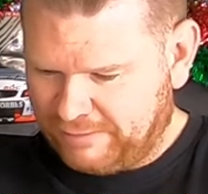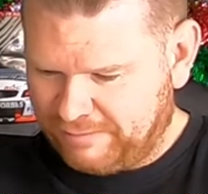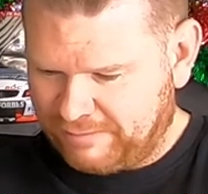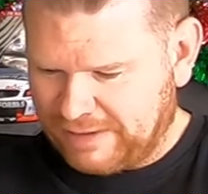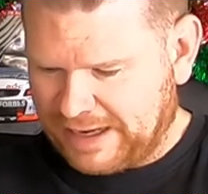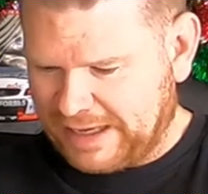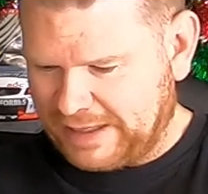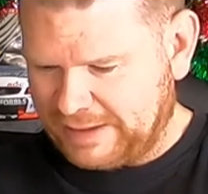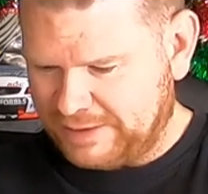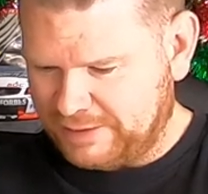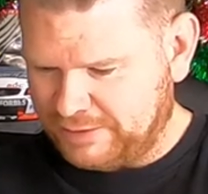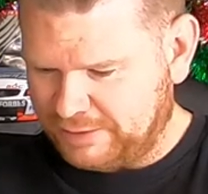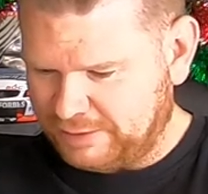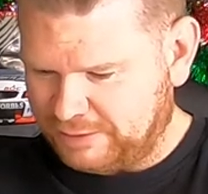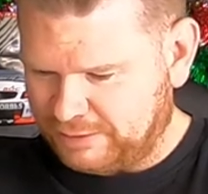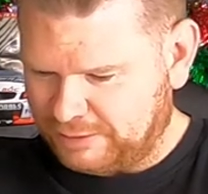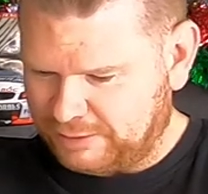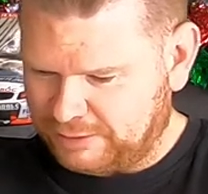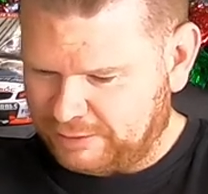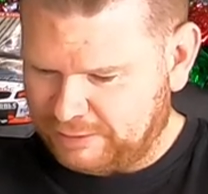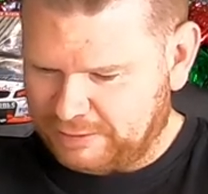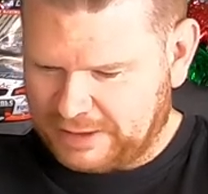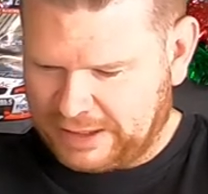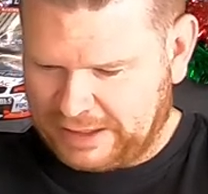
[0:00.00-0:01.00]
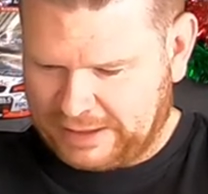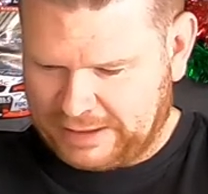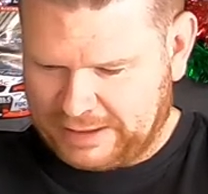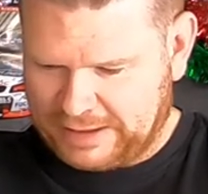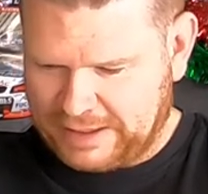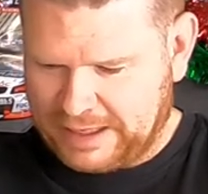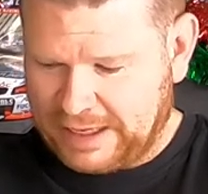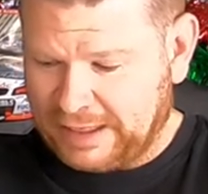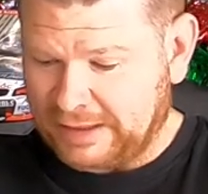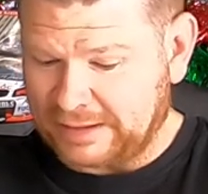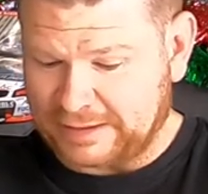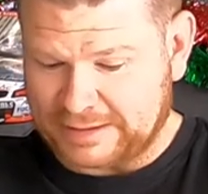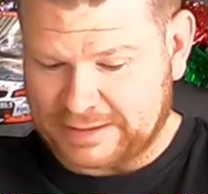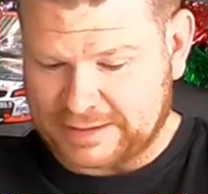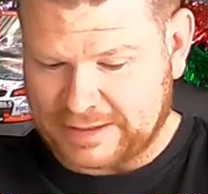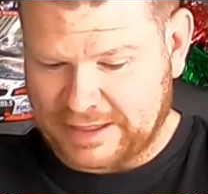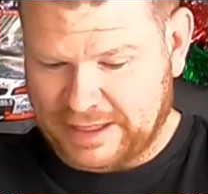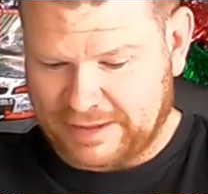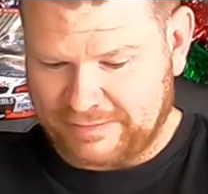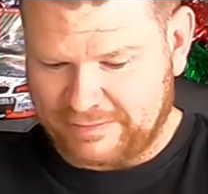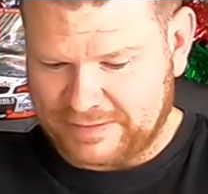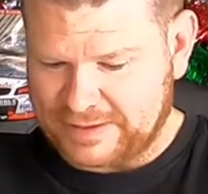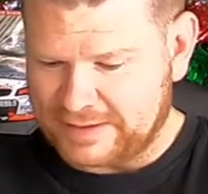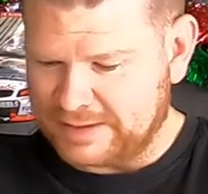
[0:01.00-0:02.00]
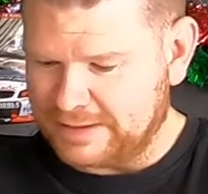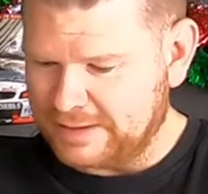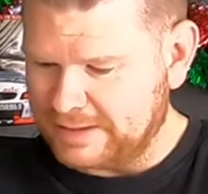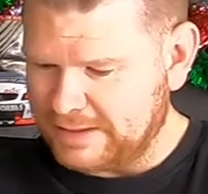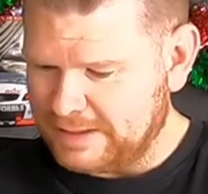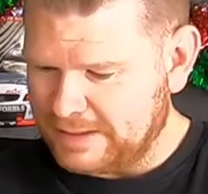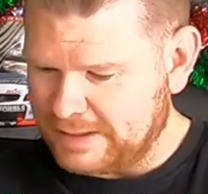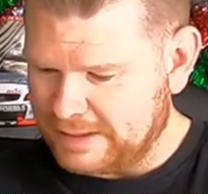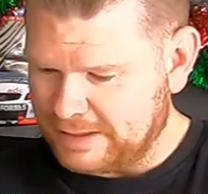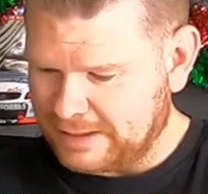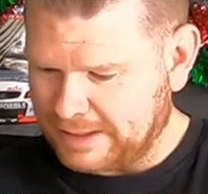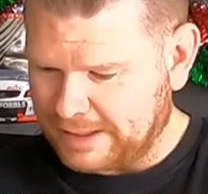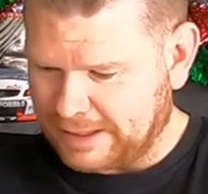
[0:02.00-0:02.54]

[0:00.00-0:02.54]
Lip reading: Randall and Alex Davison.